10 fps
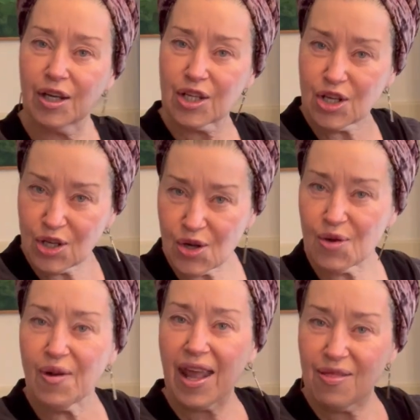
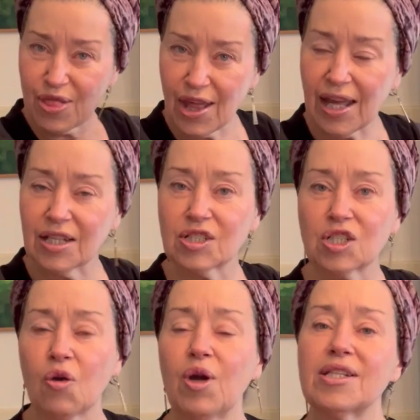curate things
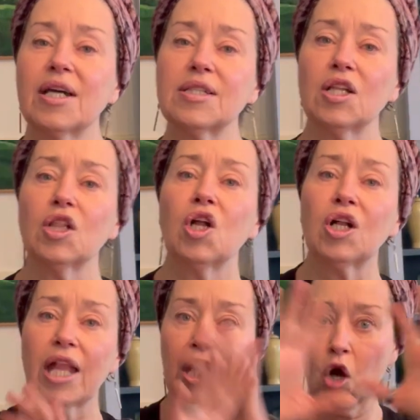so it doesn't
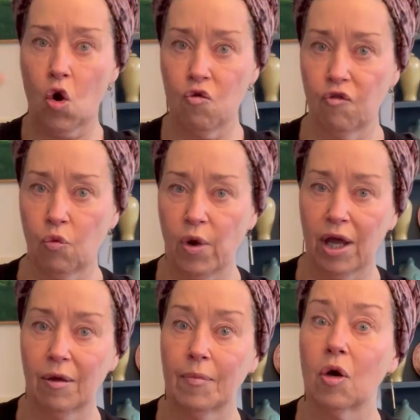look like
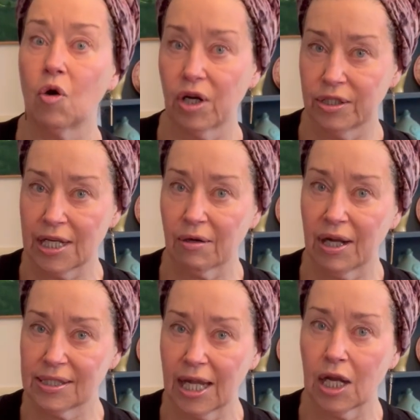overwhelm, or dare
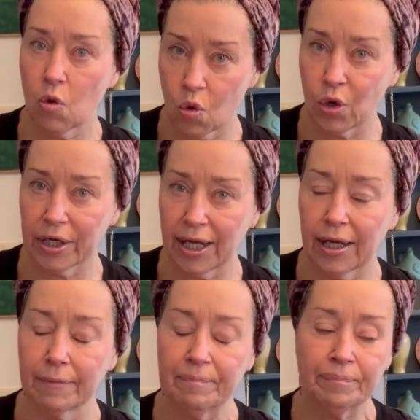I say
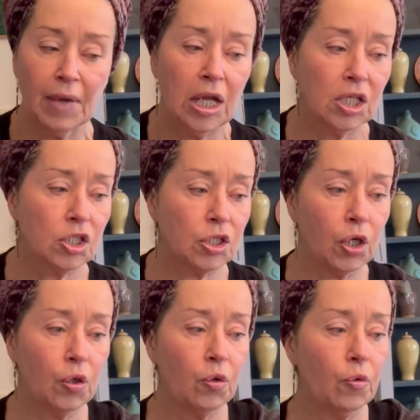hoarding.
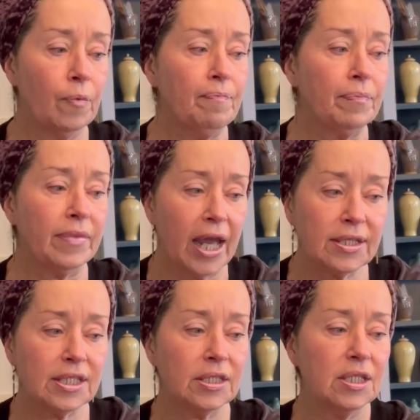So
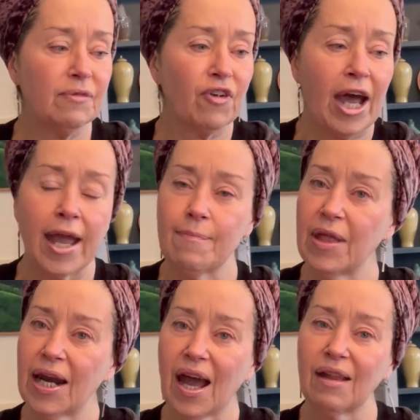that's the vibe
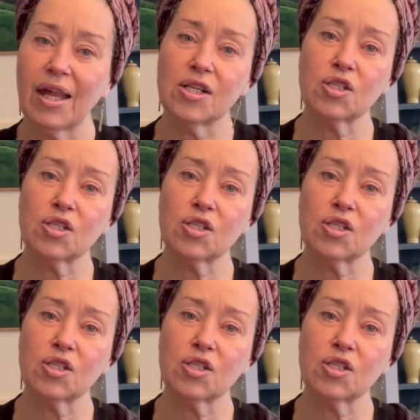that I like